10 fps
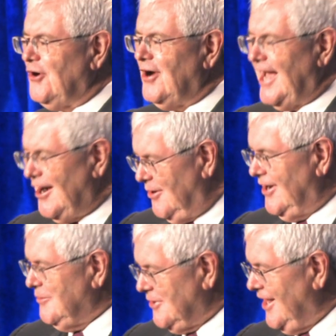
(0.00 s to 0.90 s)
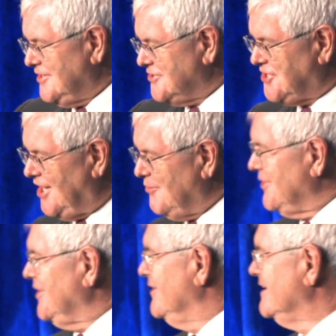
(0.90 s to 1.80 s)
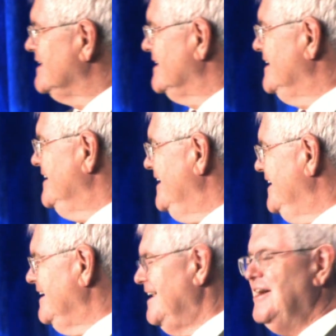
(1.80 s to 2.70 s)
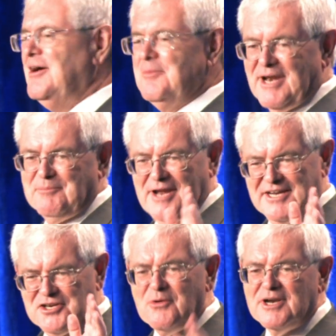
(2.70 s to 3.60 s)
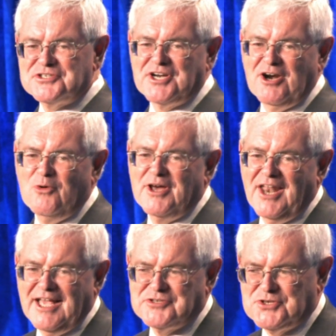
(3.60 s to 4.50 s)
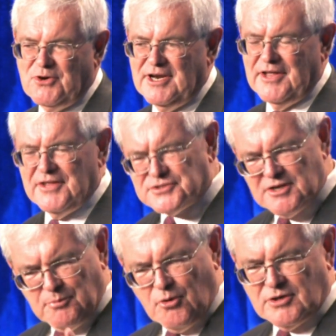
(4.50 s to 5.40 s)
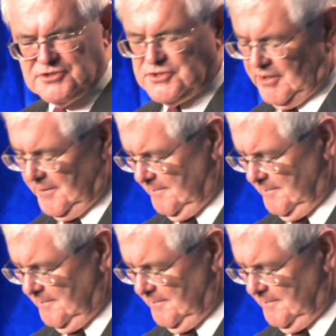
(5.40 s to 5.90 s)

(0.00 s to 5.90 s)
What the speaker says: hour, I would like to share with you. But I do want to share one last story, and it's an important story.